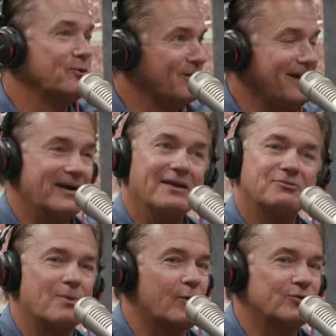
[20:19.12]
giant in
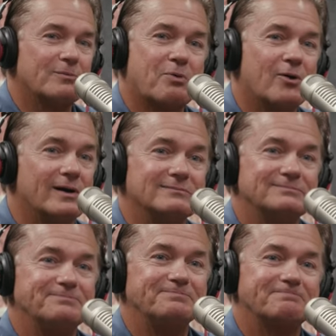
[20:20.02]
South Florida.
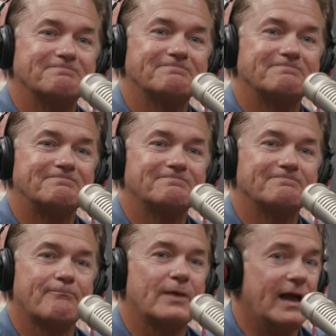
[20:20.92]
He's an icon.
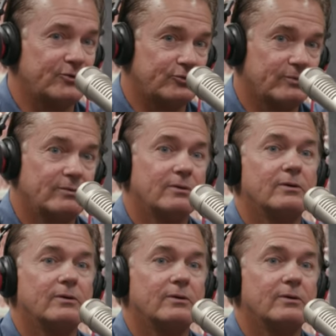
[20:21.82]
He's a fishing